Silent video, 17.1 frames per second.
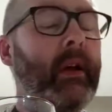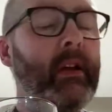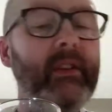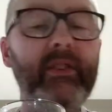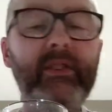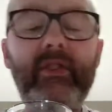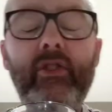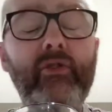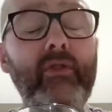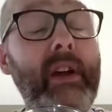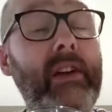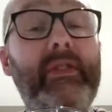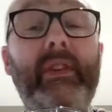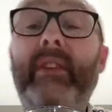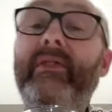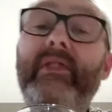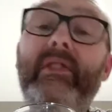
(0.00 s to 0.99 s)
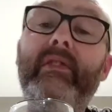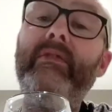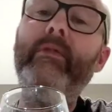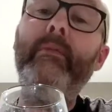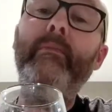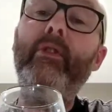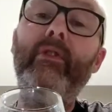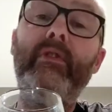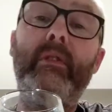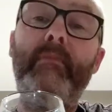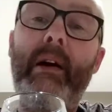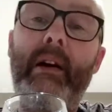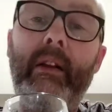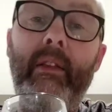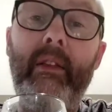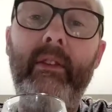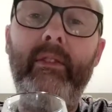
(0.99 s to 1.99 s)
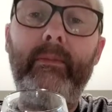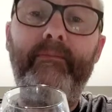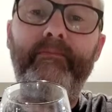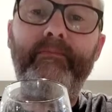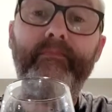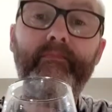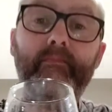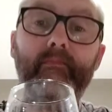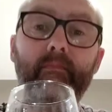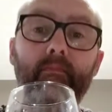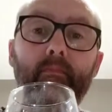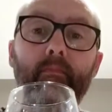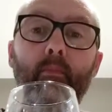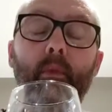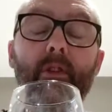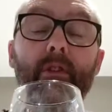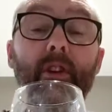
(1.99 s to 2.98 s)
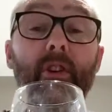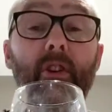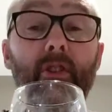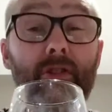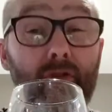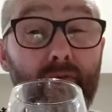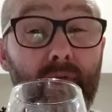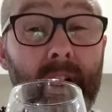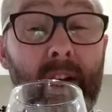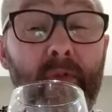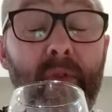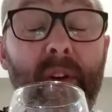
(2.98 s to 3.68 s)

It's a great transition from nose to palate, this. The nose is really